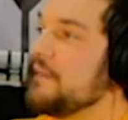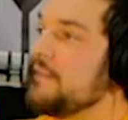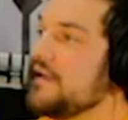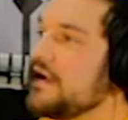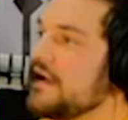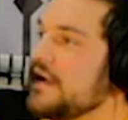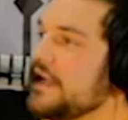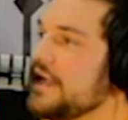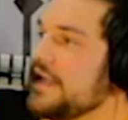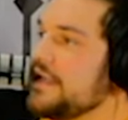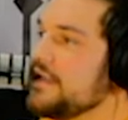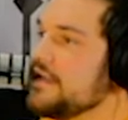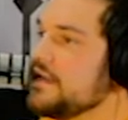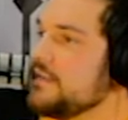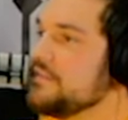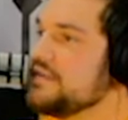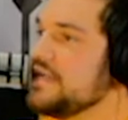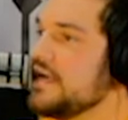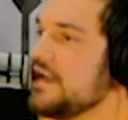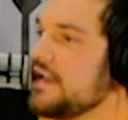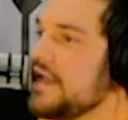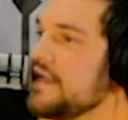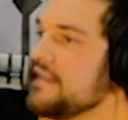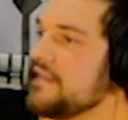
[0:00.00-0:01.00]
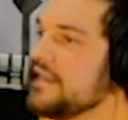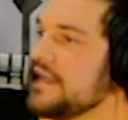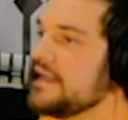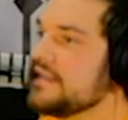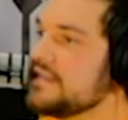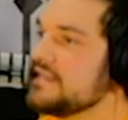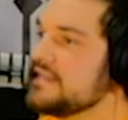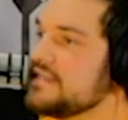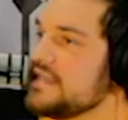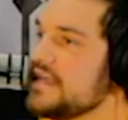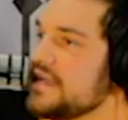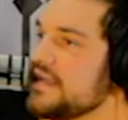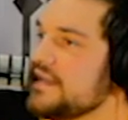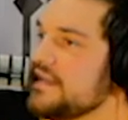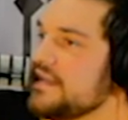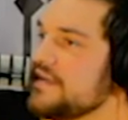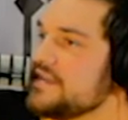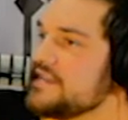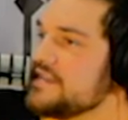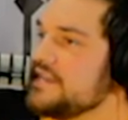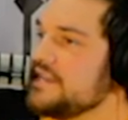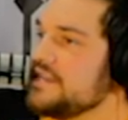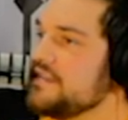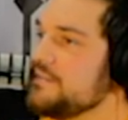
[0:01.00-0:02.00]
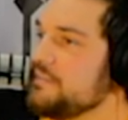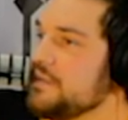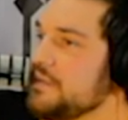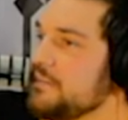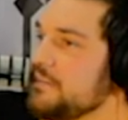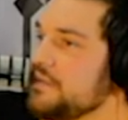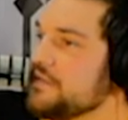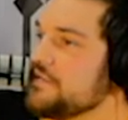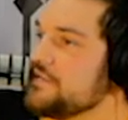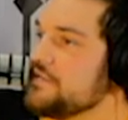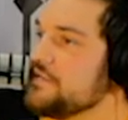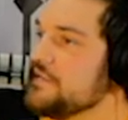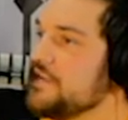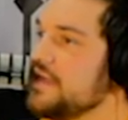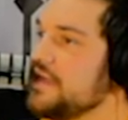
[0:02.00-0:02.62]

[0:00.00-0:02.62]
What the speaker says: primary and like the secondaries that people